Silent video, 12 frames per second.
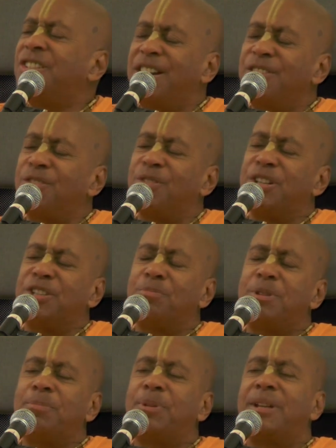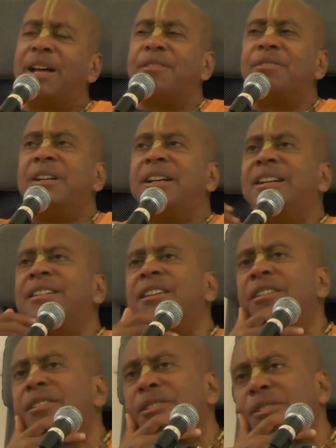centuries. People have,
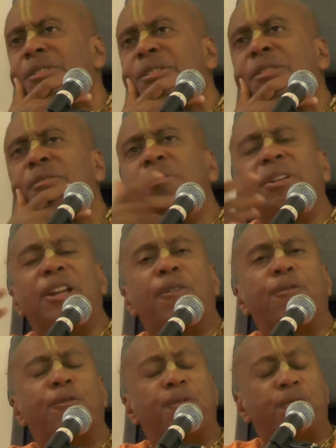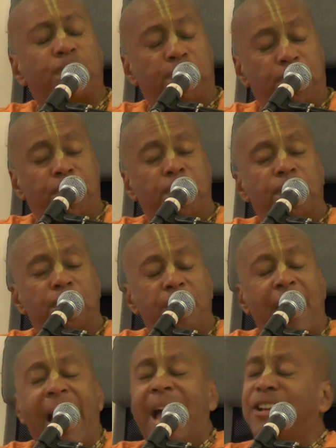with their
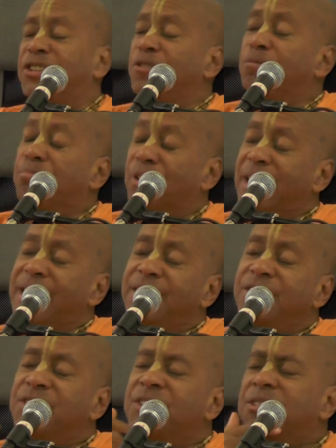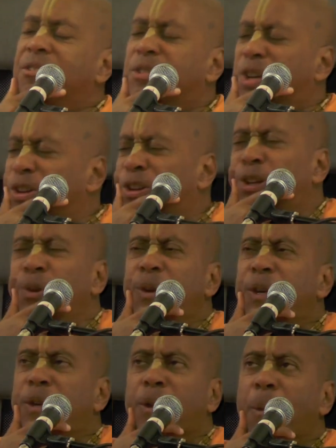active brains,
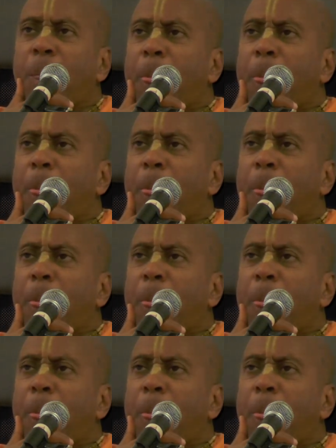concluded.